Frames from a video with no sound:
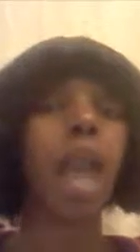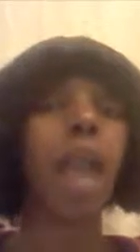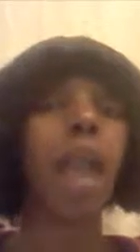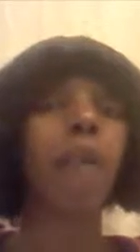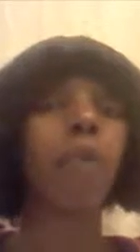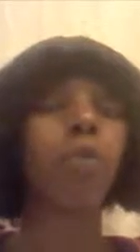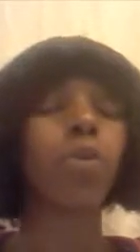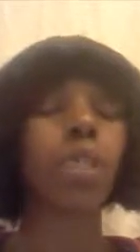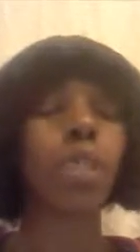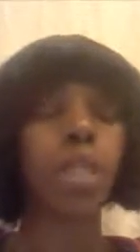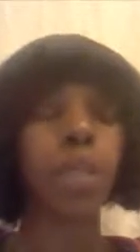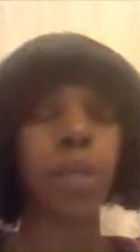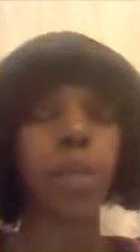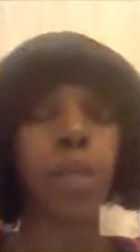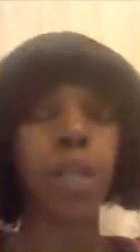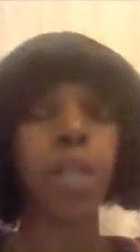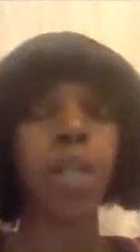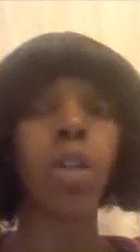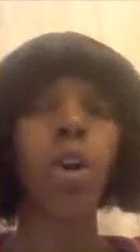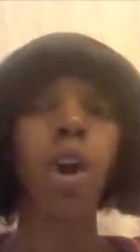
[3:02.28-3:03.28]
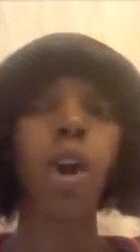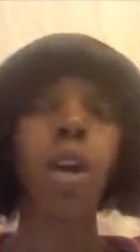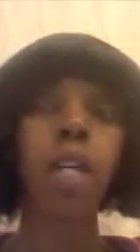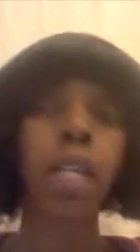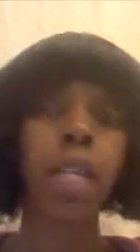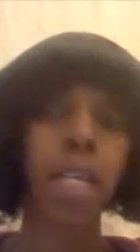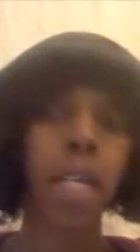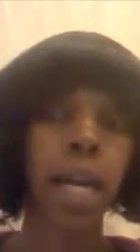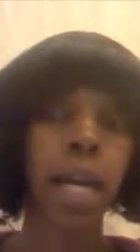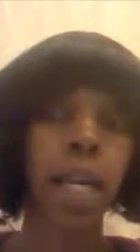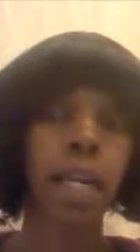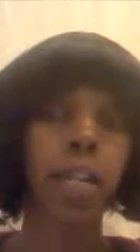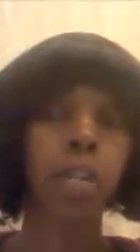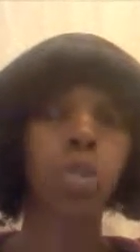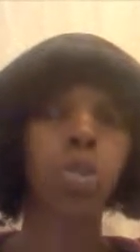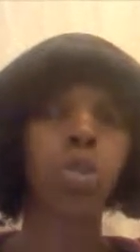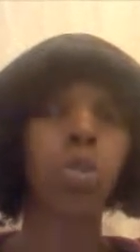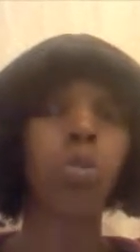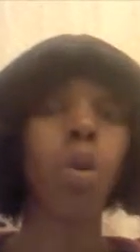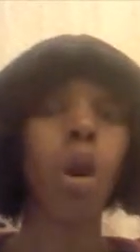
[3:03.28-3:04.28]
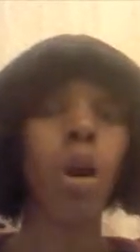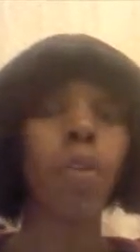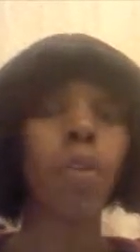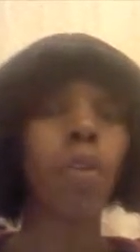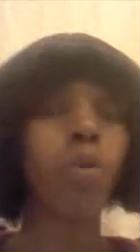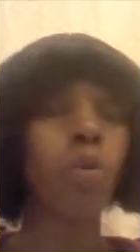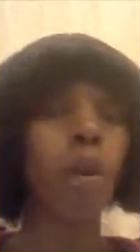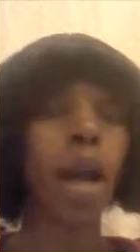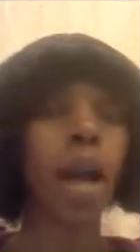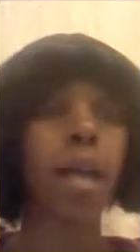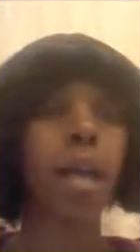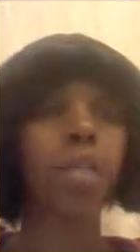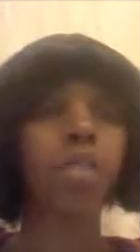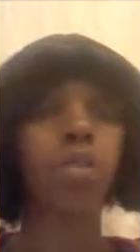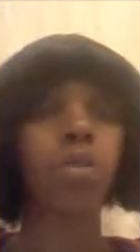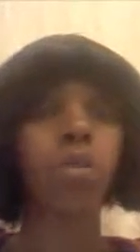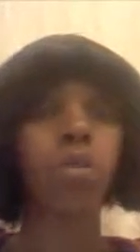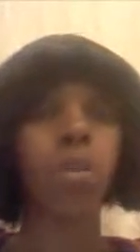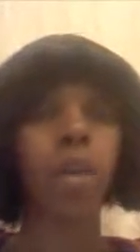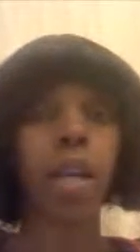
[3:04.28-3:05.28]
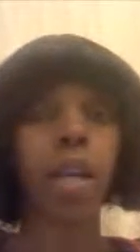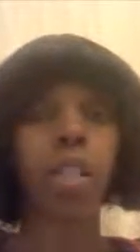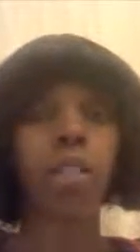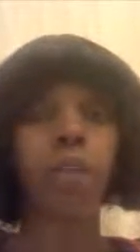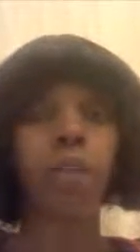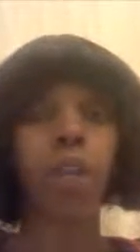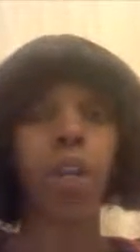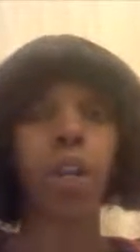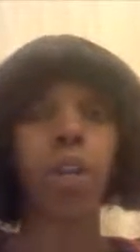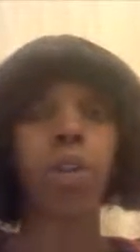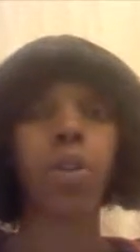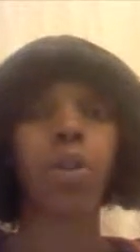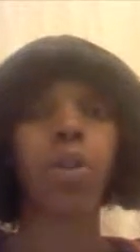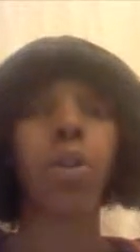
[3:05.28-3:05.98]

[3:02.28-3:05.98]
a recipient or a client to authorize transfer